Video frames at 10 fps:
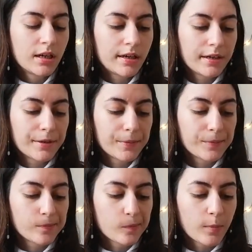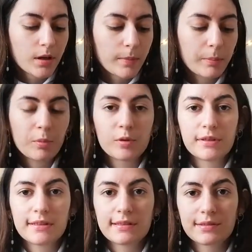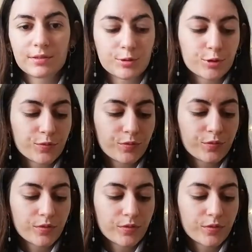my pot is sort of,